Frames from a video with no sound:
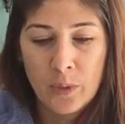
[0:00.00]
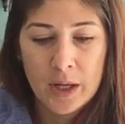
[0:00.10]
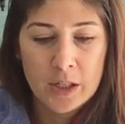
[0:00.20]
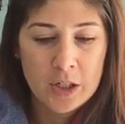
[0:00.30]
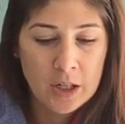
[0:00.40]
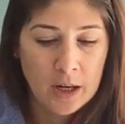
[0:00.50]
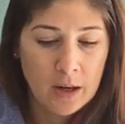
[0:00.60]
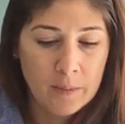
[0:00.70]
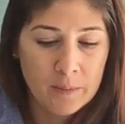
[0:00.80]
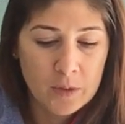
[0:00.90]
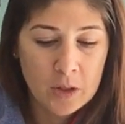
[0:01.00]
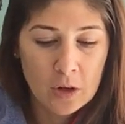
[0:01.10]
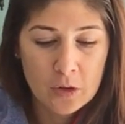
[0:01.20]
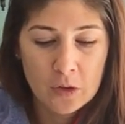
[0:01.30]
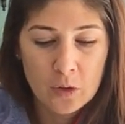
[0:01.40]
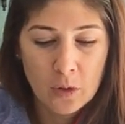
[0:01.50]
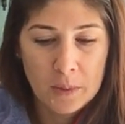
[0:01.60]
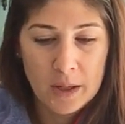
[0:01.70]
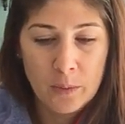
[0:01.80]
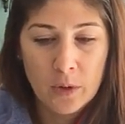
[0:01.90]
which the doctors told
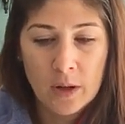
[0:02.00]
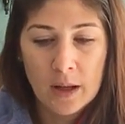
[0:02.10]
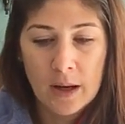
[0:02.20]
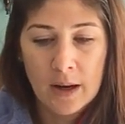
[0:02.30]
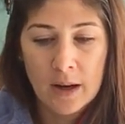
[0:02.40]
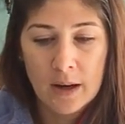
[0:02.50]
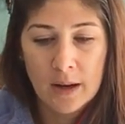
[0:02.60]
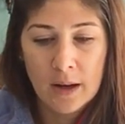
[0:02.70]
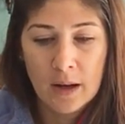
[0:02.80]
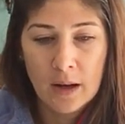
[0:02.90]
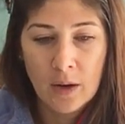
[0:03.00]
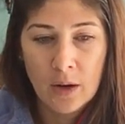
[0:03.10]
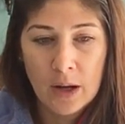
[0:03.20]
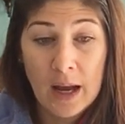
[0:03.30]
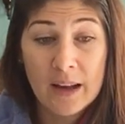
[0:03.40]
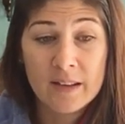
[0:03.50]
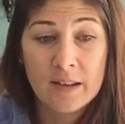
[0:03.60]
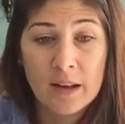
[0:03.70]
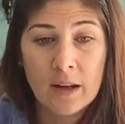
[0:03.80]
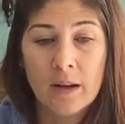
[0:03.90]
me will
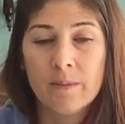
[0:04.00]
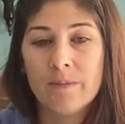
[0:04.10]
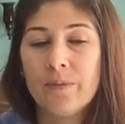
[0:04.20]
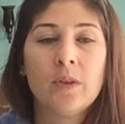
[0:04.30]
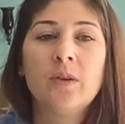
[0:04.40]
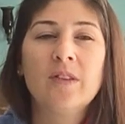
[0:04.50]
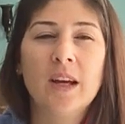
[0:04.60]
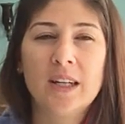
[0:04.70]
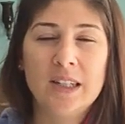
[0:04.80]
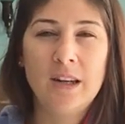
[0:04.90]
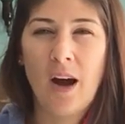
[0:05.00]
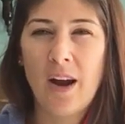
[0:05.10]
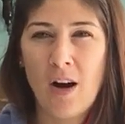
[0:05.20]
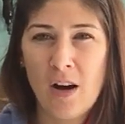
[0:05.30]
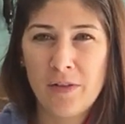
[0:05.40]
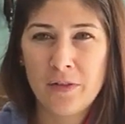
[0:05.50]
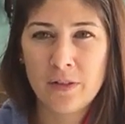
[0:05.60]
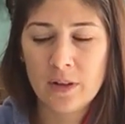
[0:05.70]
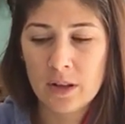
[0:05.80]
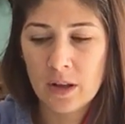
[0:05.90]
has, there's like a die-off
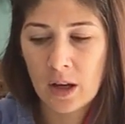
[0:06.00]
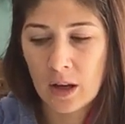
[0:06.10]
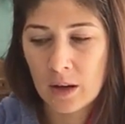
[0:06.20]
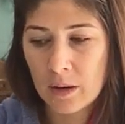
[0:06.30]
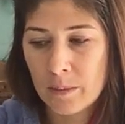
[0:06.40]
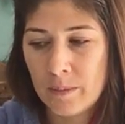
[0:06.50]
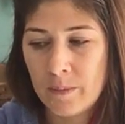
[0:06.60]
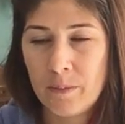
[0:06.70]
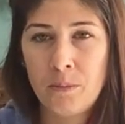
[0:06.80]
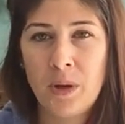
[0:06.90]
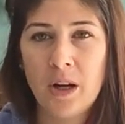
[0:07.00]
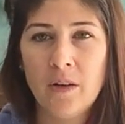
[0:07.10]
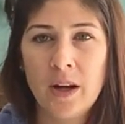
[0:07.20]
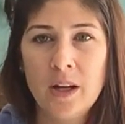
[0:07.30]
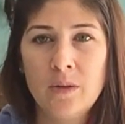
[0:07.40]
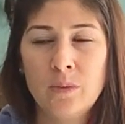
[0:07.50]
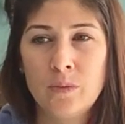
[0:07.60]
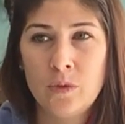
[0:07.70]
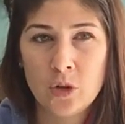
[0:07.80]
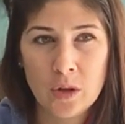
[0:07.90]
period
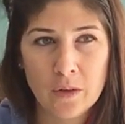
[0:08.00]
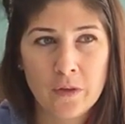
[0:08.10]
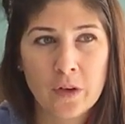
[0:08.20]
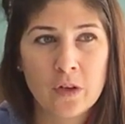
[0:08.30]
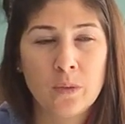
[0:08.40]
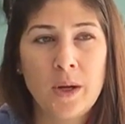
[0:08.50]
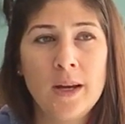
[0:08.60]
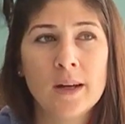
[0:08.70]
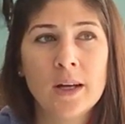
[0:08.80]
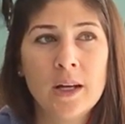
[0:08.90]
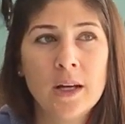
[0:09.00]
during the first week